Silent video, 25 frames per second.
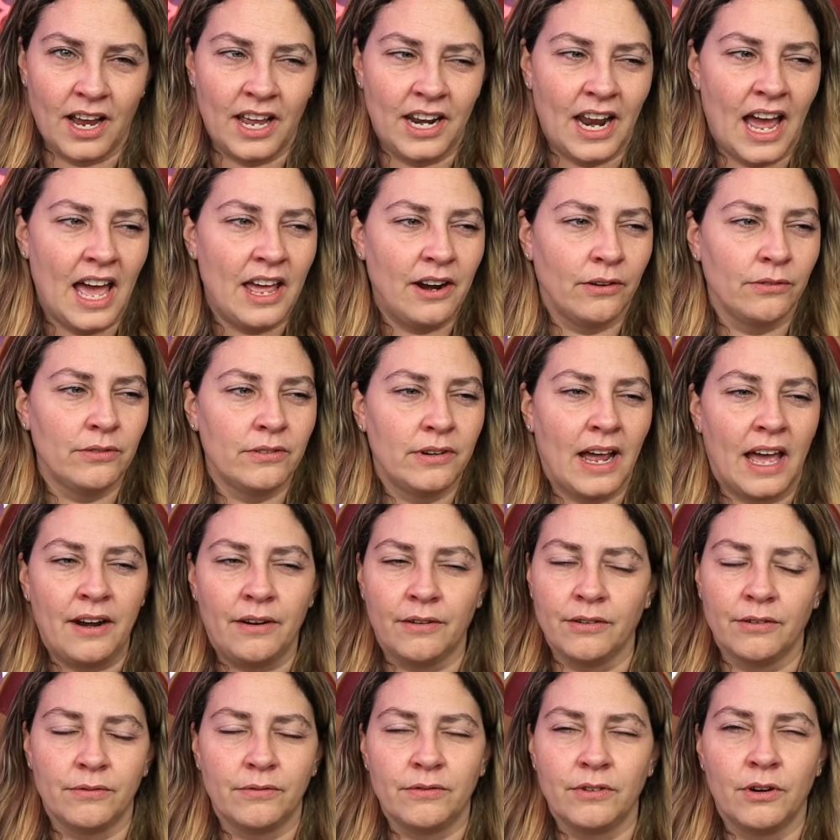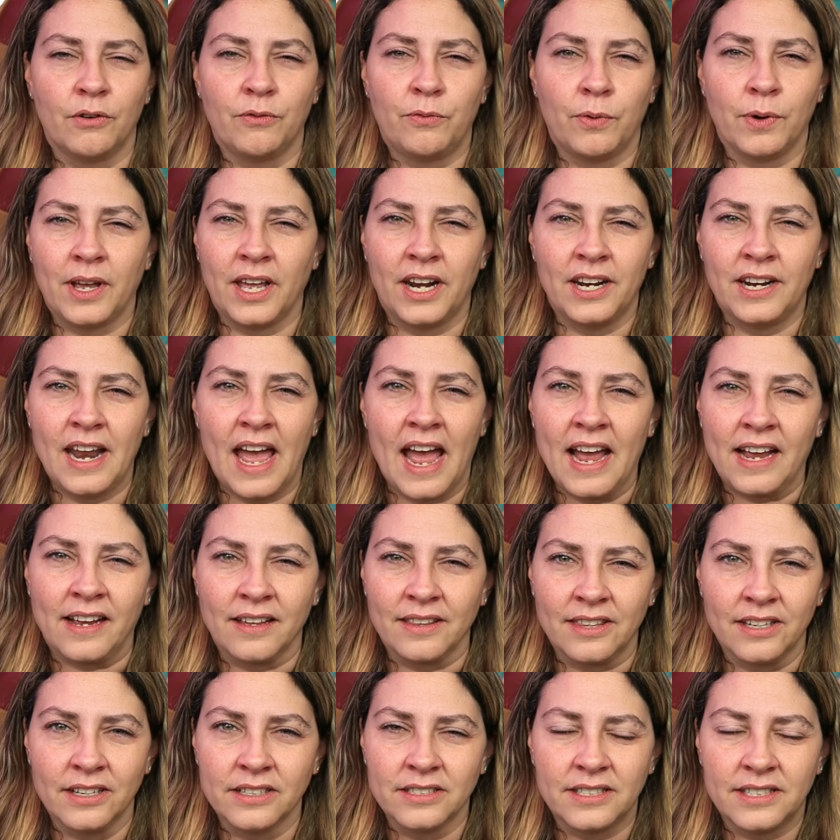And I don't know if we'll get an
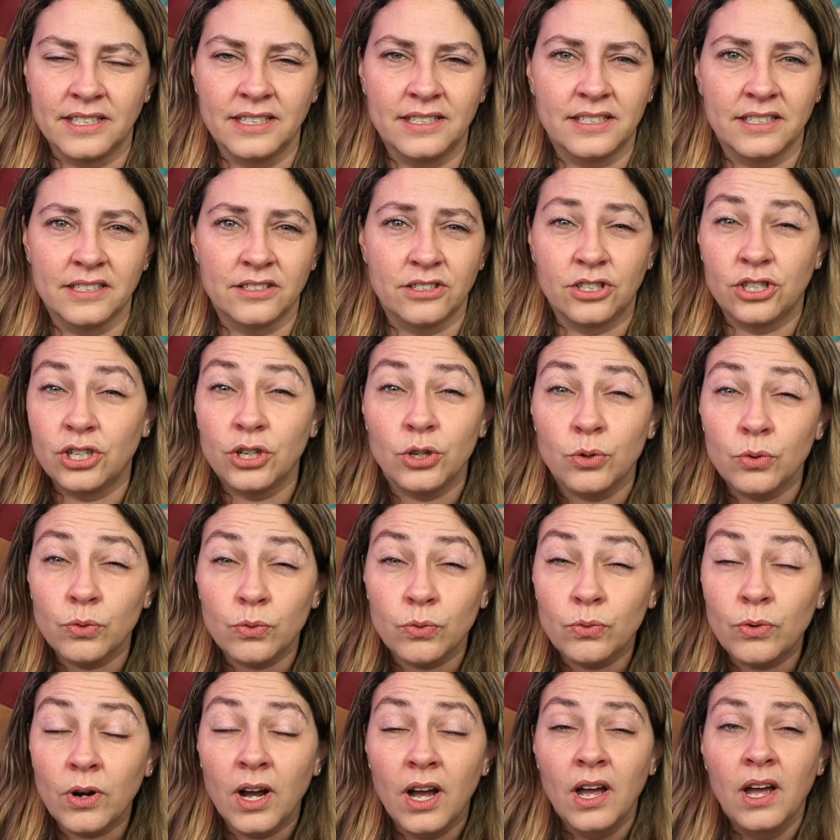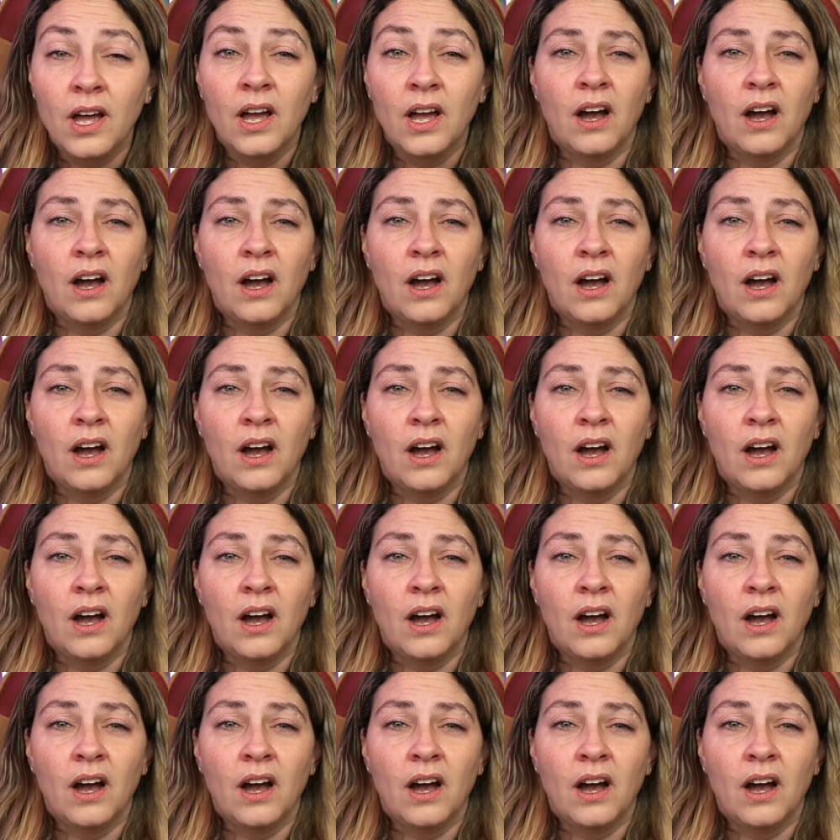Agatha season 2.